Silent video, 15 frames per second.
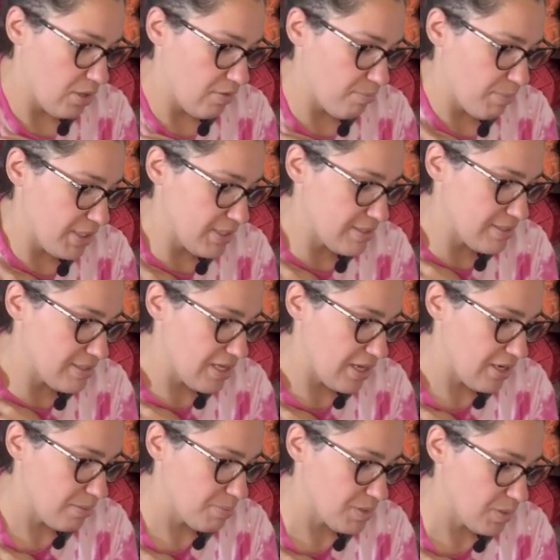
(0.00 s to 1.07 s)
of my
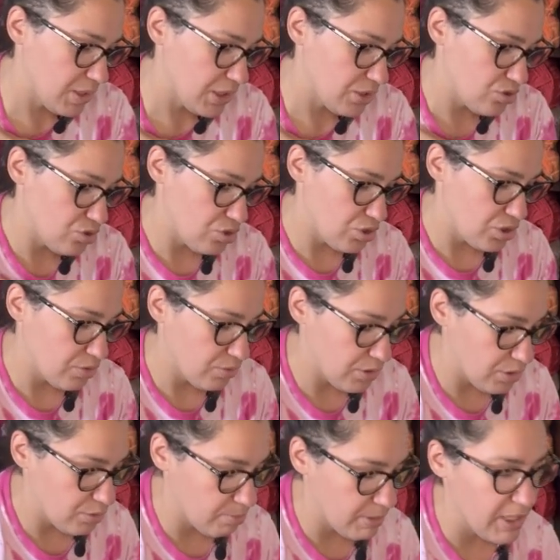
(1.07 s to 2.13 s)
setup so I could show
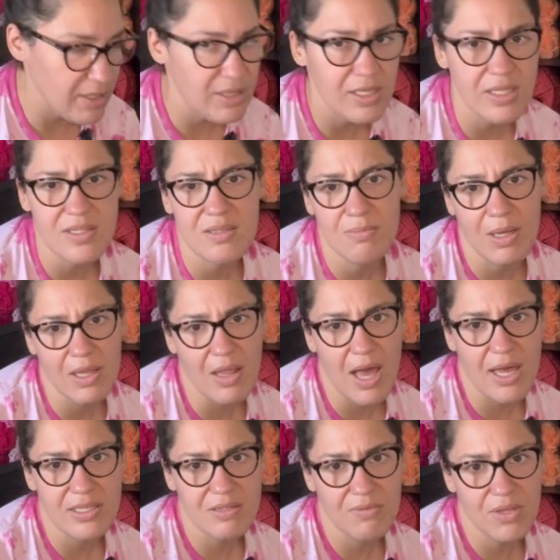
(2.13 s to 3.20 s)
you, but I think it's in my
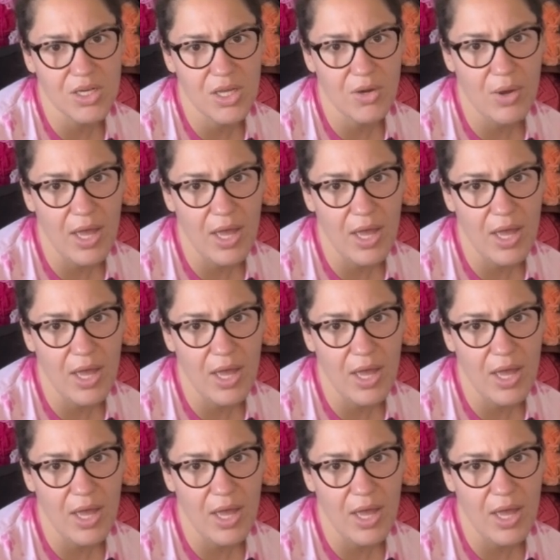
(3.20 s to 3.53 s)
last video.